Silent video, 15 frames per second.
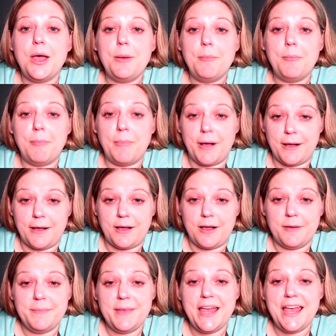
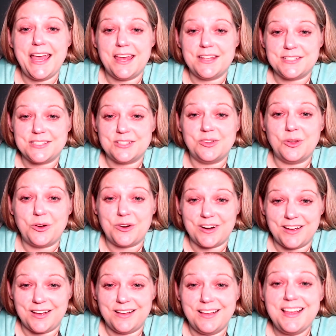Mom and
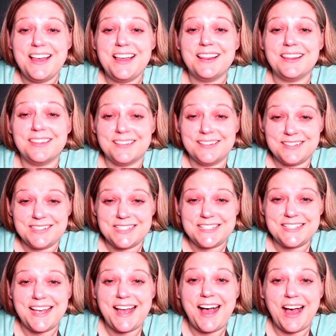Laura looked
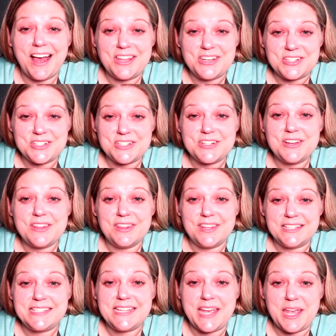under the
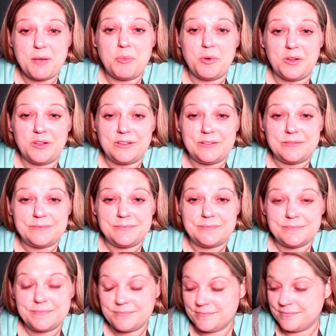table.
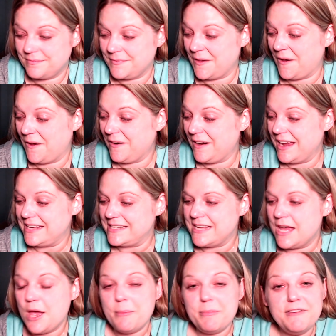All right,
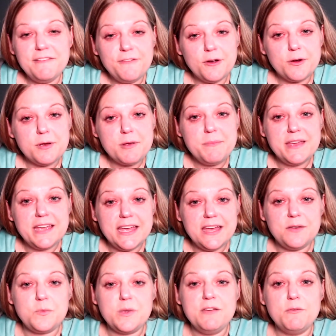before we begin,
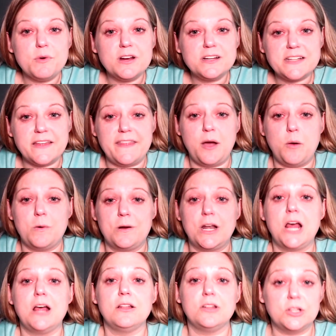we worked on that word
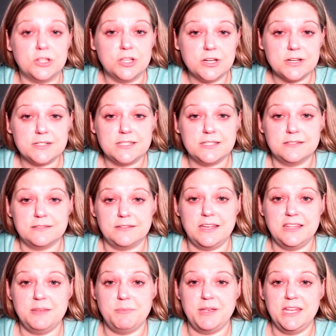looked at
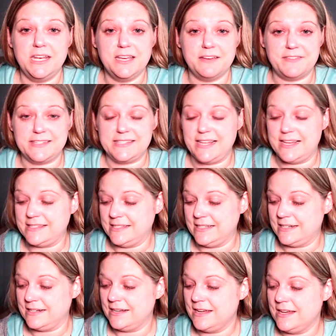the beginning of this lesson.
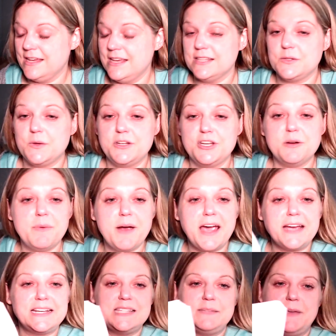So on your
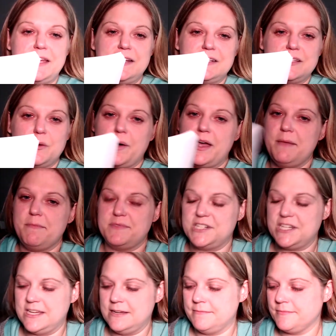practice page, the white
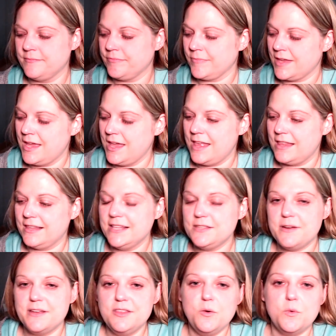sheet, let's
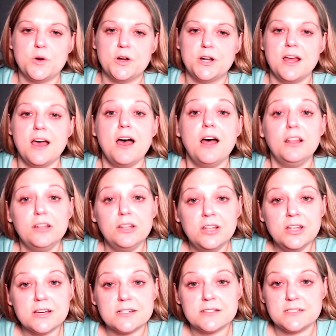write the word
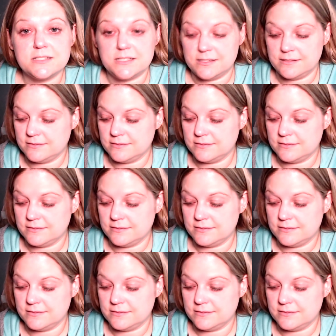looked